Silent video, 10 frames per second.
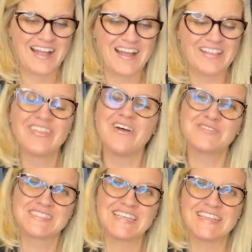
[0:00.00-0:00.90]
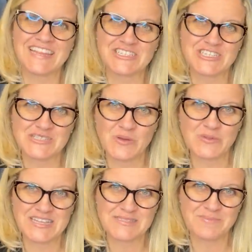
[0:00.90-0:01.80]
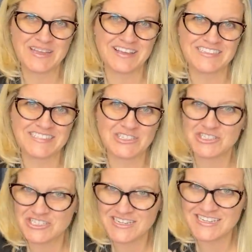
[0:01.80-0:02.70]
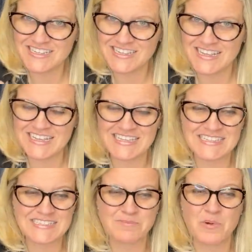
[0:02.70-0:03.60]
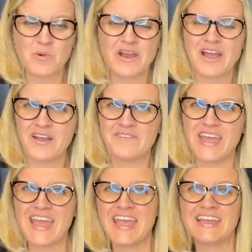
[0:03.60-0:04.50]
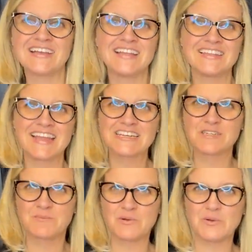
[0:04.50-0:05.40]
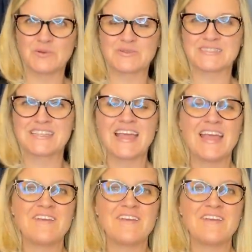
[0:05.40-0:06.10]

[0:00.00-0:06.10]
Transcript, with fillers: I love seeing that she sold this because she is more of a collectibles,